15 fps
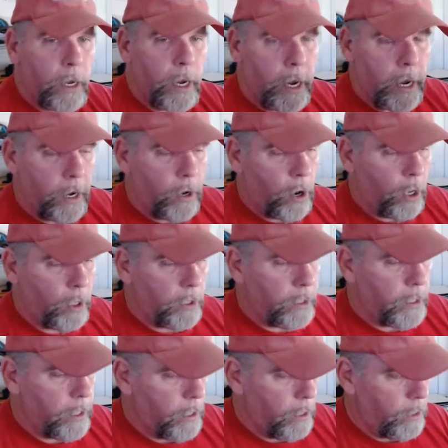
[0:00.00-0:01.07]
And all of
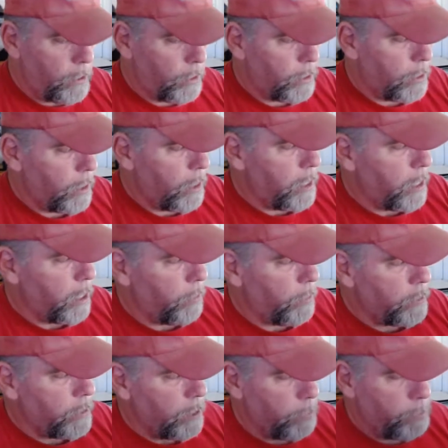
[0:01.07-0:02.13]
these, and I
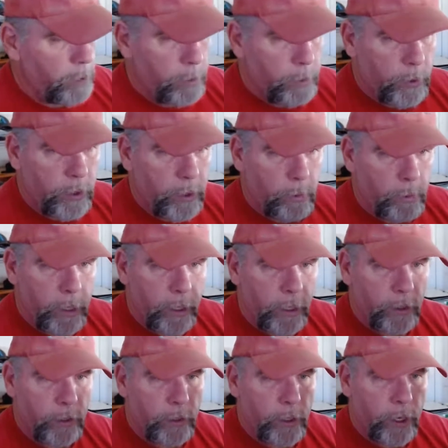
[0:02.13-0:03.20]
always tell people the
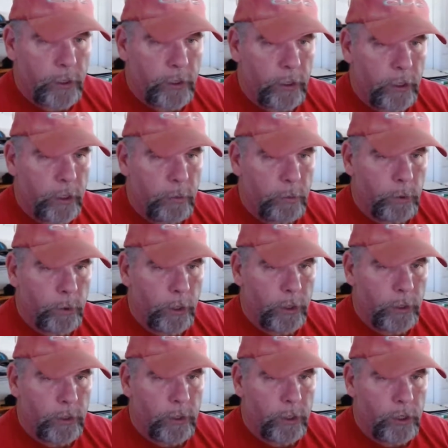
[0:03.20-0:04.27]
biggest section in the book
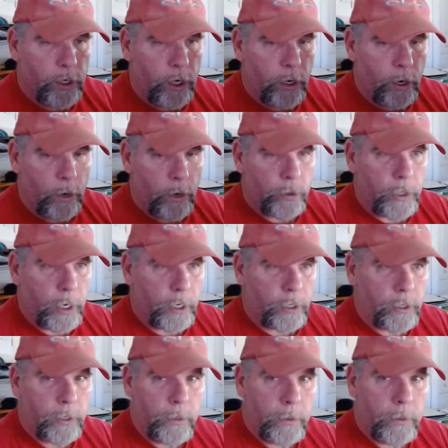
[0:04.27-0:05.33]
is the G-code
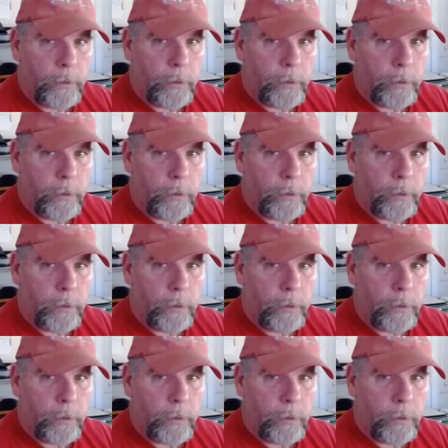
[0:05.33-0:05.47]
section.